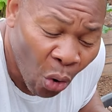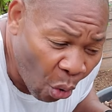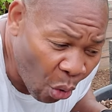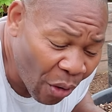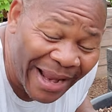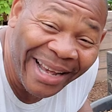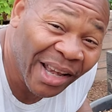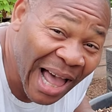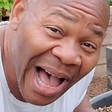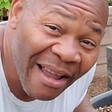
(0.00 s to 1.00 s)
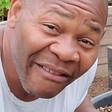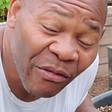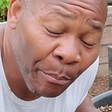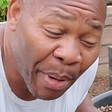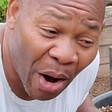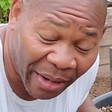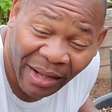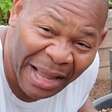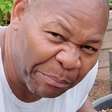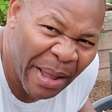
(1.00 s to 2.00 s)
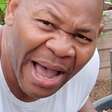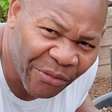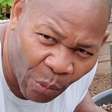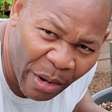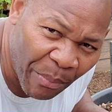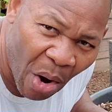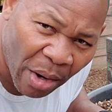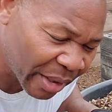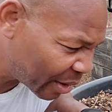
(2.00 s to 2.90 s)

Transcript: or a live bark like pathway bark,